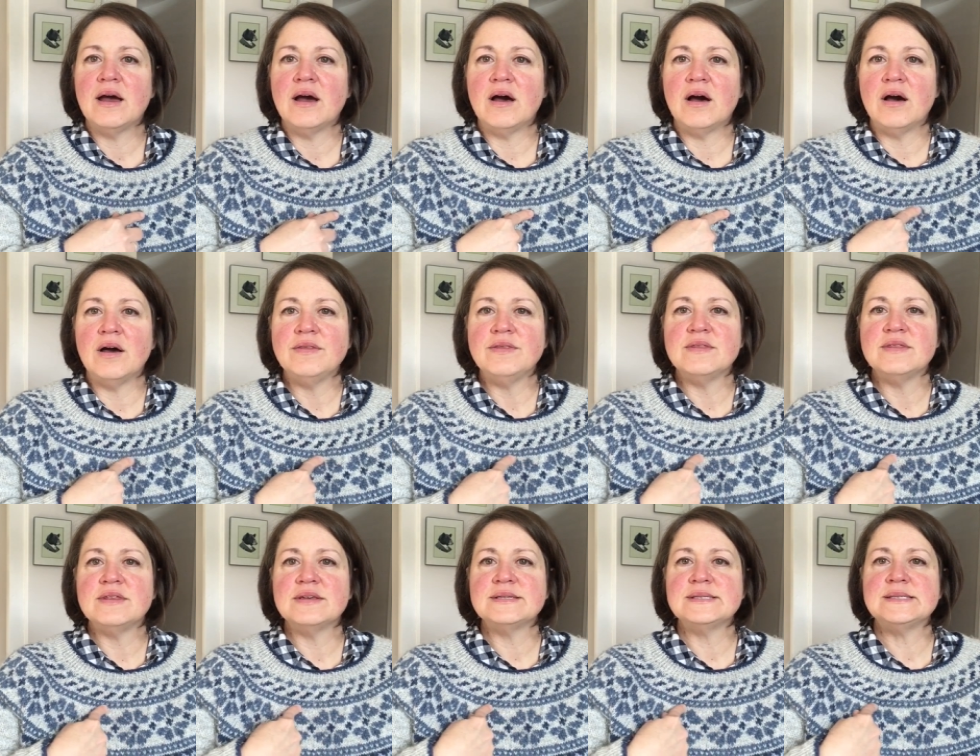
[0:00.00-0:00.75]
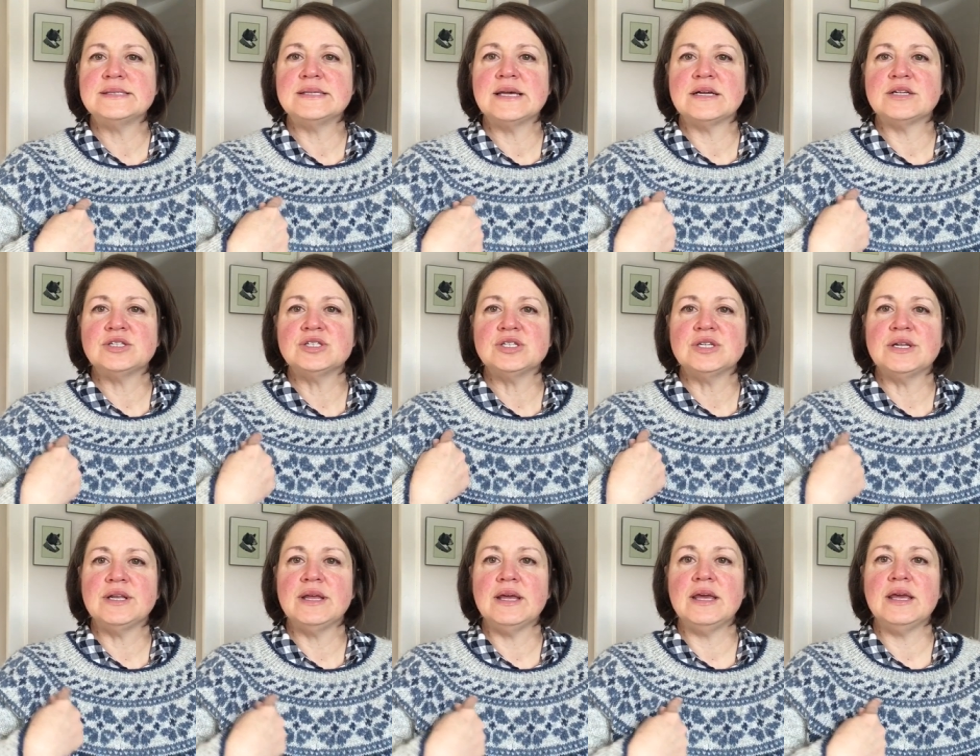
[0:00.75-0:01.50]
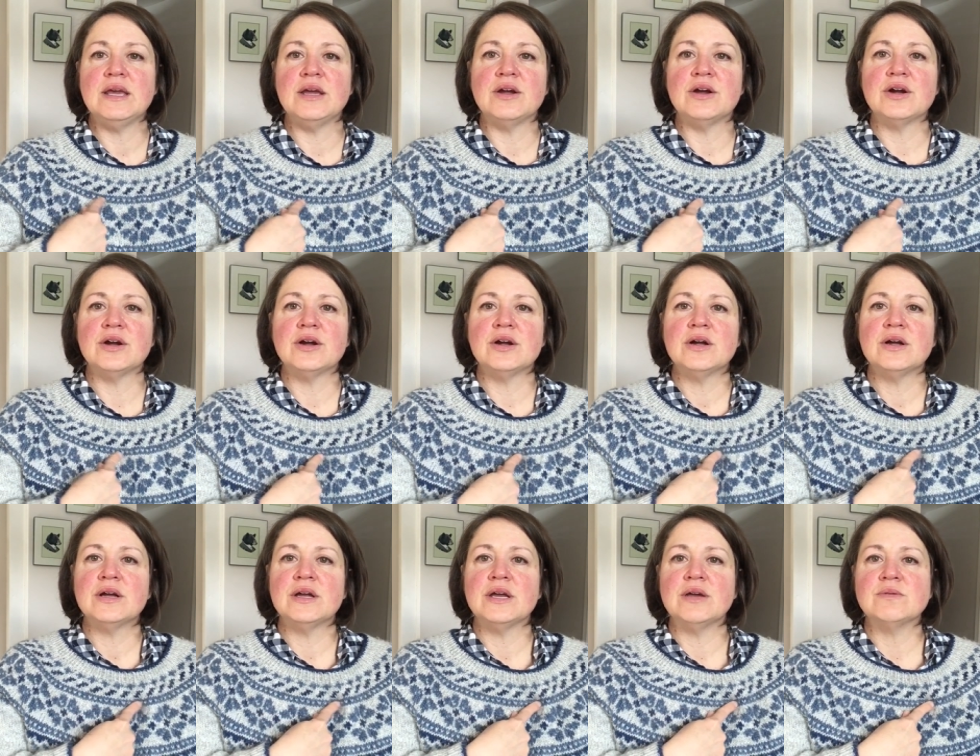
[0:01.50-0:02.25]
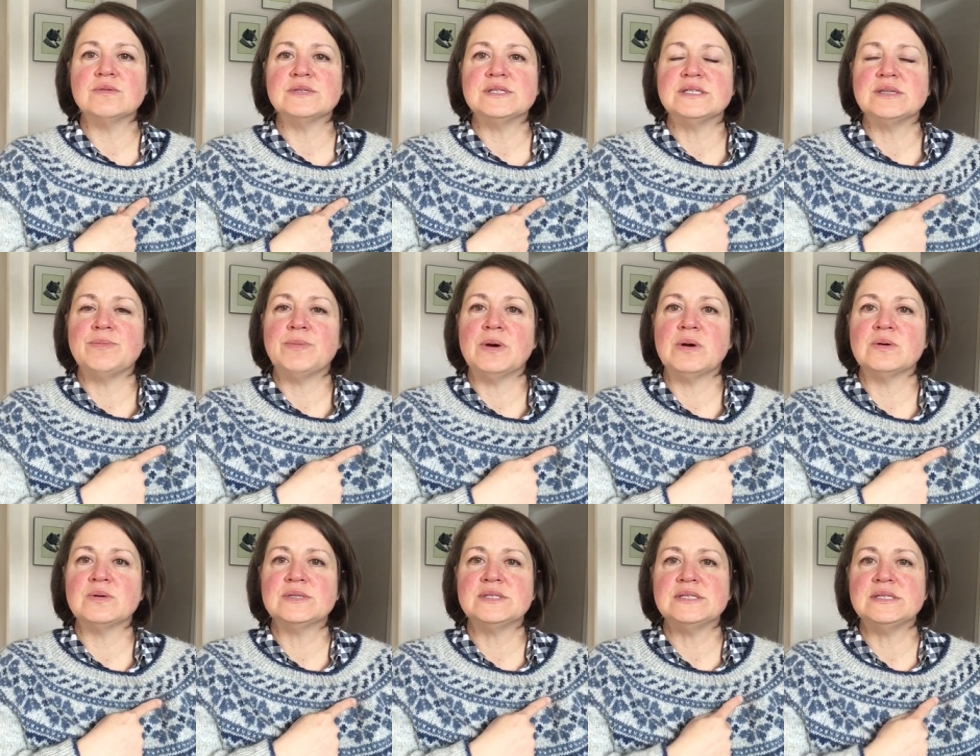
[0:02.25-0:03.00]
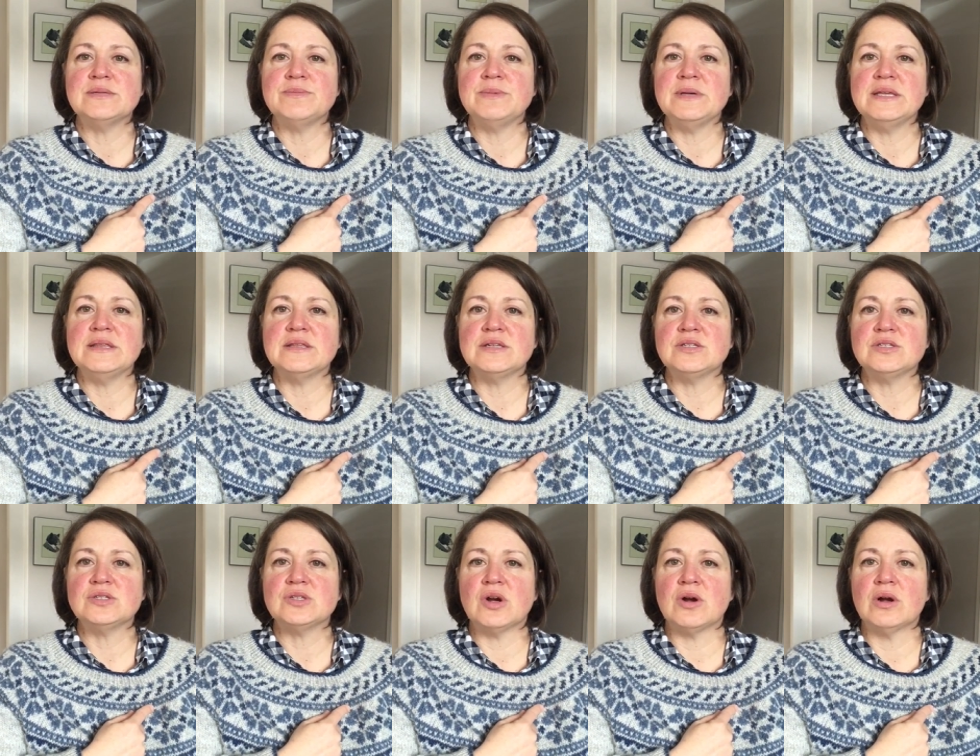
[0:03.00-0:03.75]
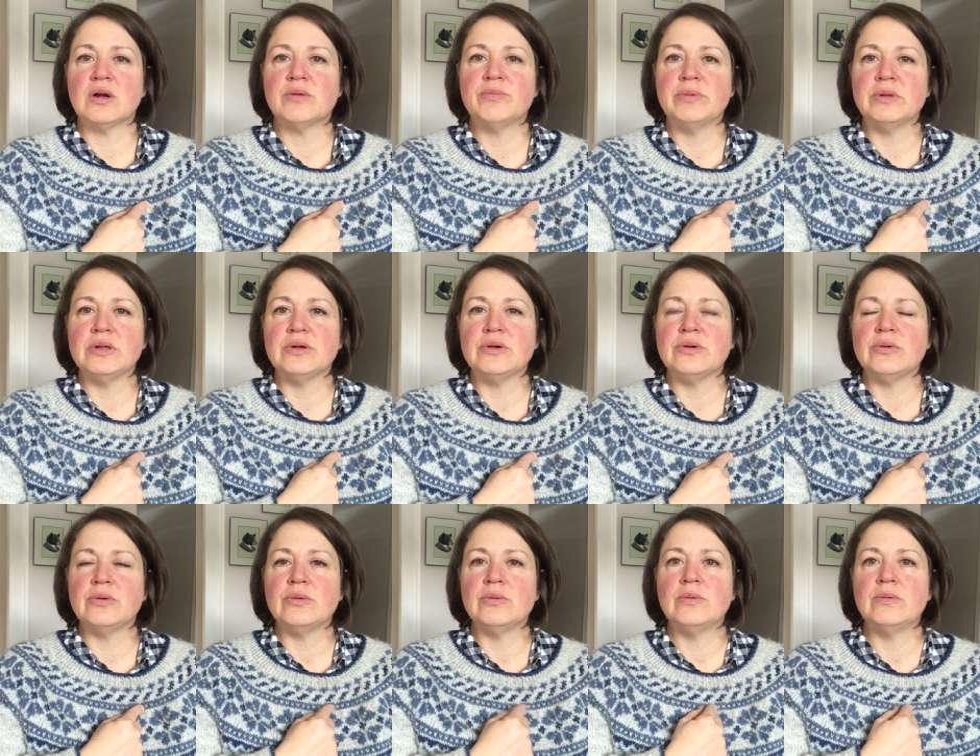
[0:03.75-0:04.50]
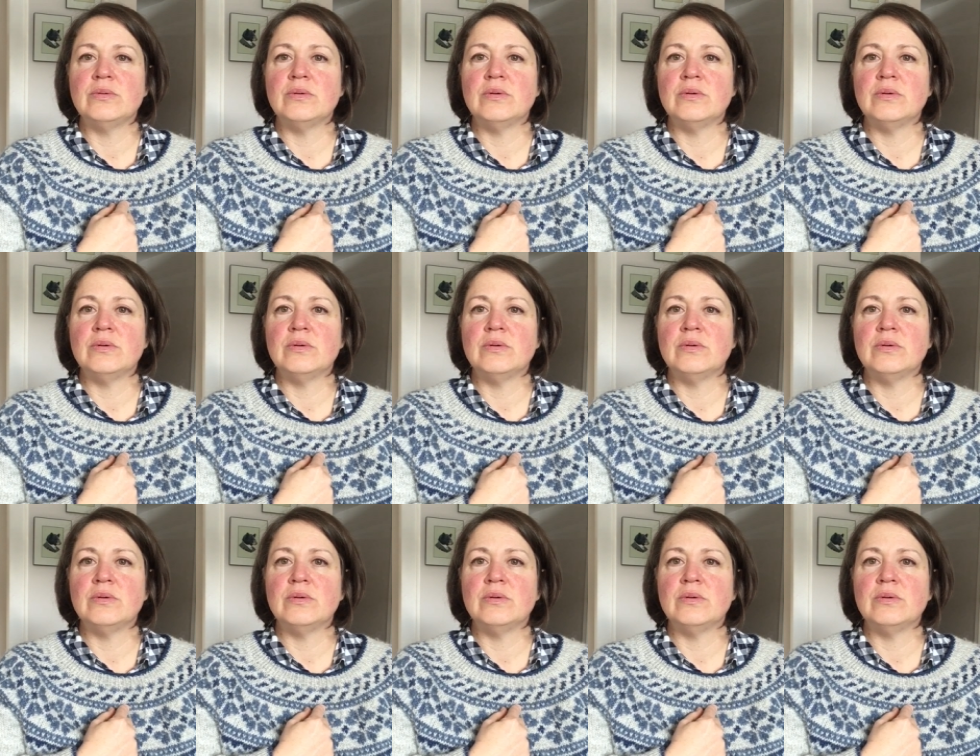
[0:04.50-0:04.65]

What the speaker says: on this section here, it was supposed to be the dark blue